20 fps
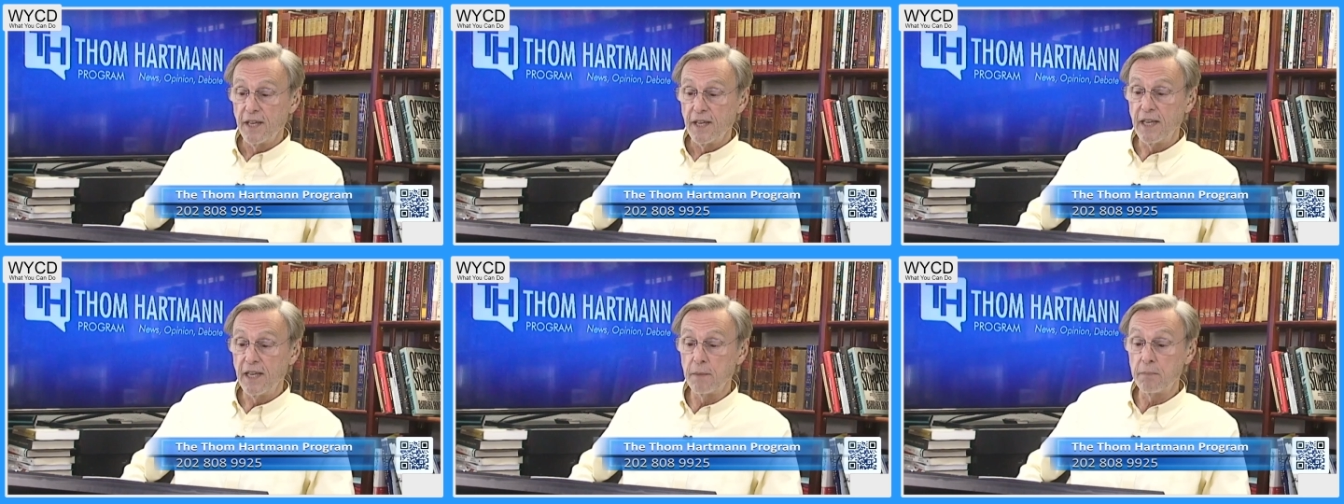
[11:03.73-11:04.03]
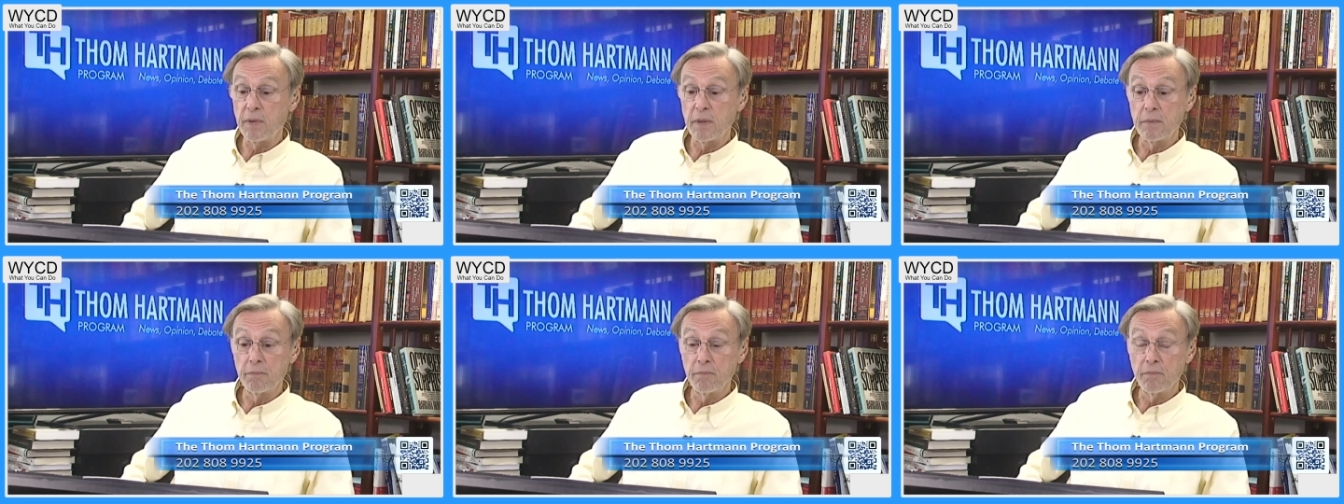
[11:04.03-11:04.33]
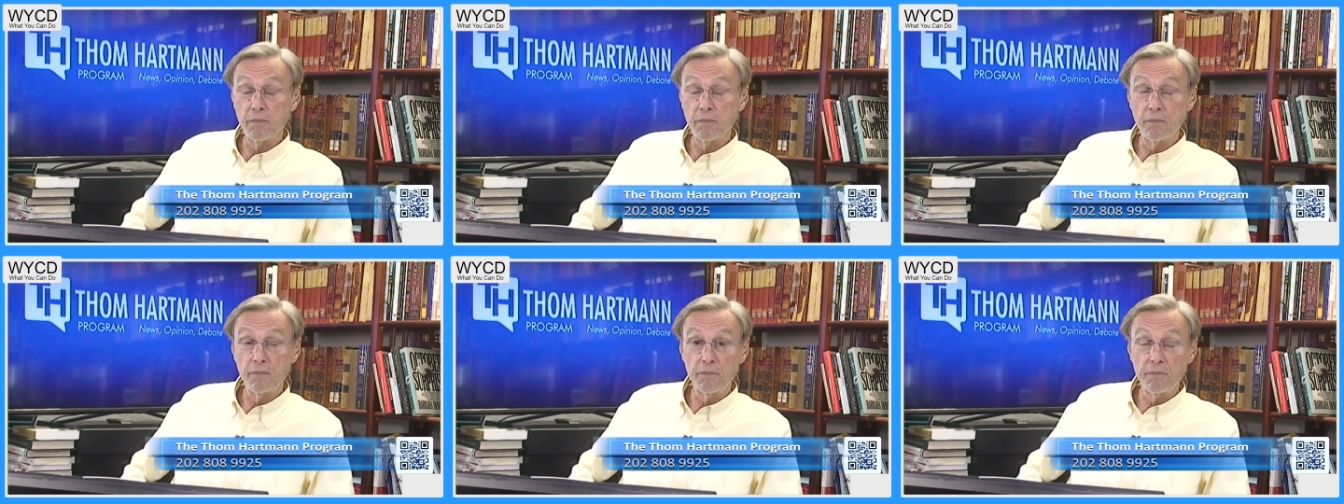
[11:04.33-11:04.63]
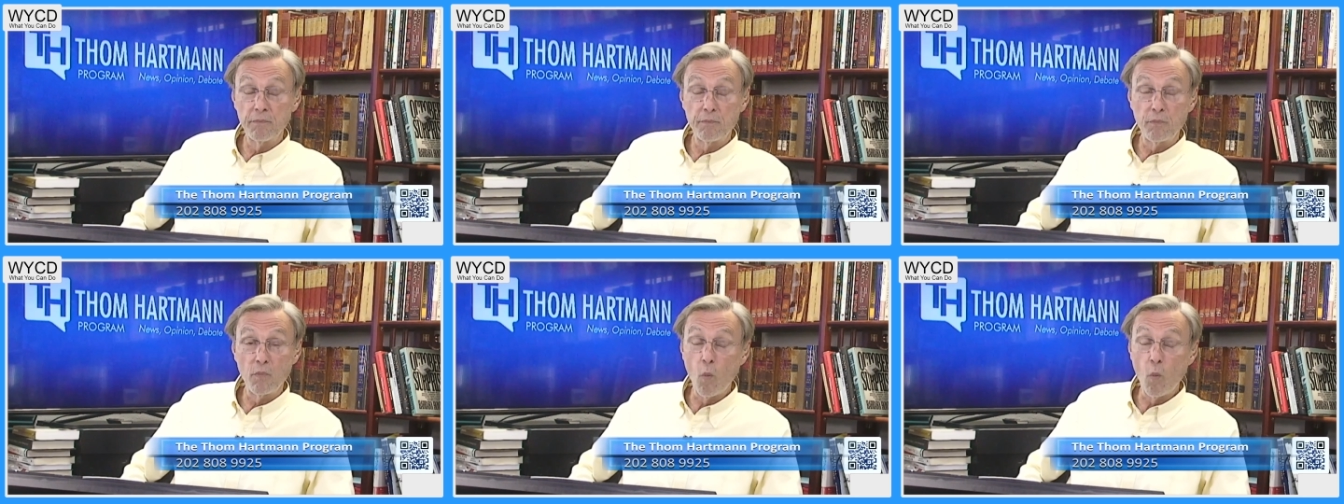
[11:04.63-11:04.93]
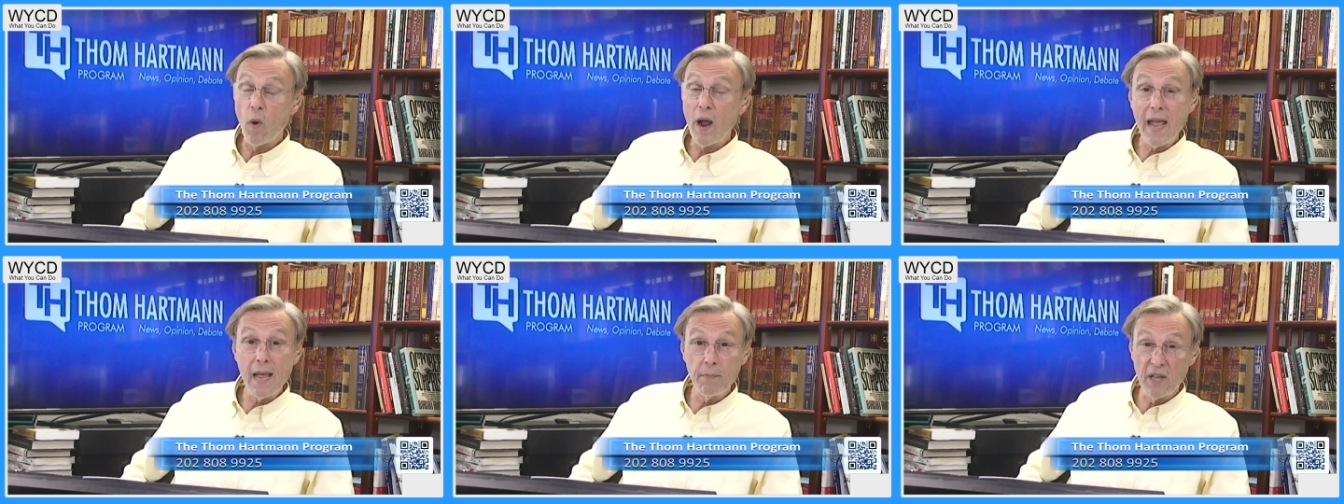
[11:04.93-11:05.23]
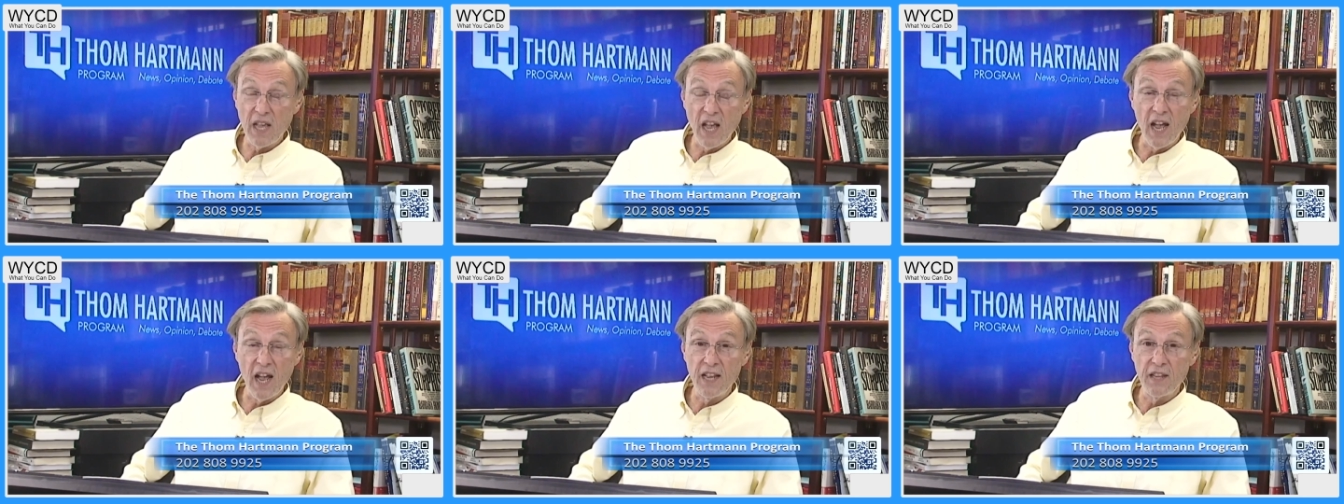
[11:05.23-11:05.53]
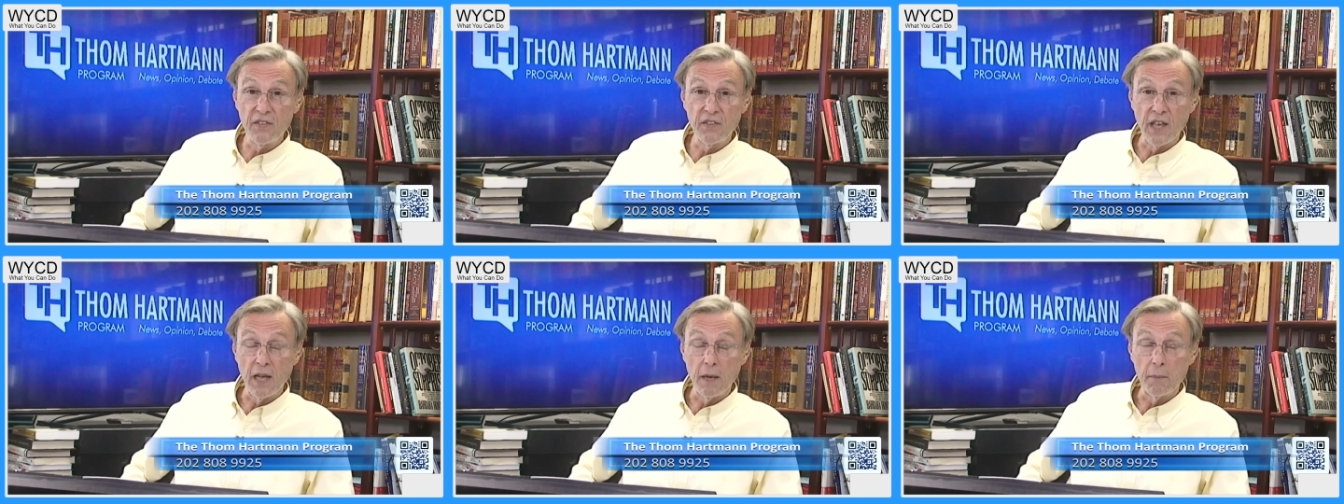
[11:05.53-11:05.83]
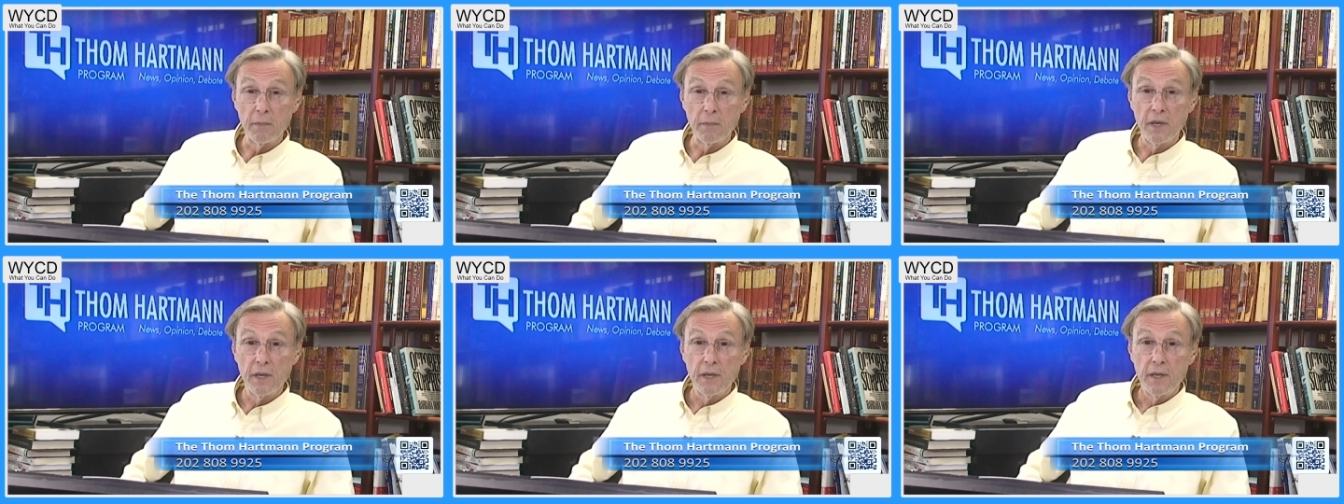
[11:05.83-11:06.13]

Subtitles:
He had been way behind them.